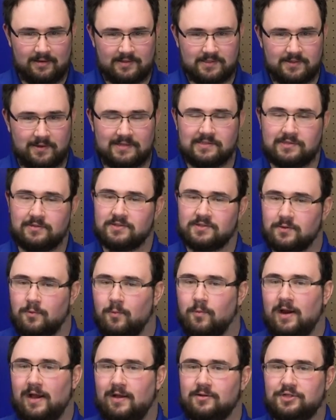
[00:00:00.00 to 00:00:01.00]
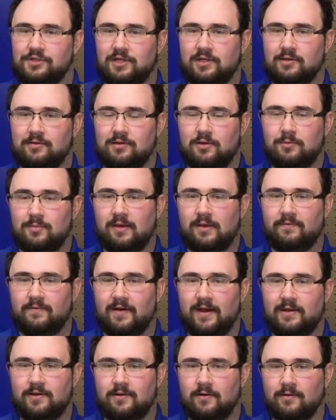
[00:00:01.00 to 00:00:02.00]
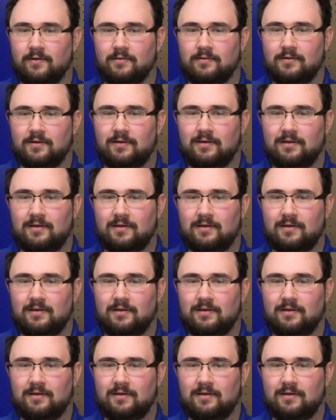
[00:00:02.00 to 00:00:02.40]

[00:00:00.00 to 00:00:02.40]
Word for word: So as you score algae, you may find you're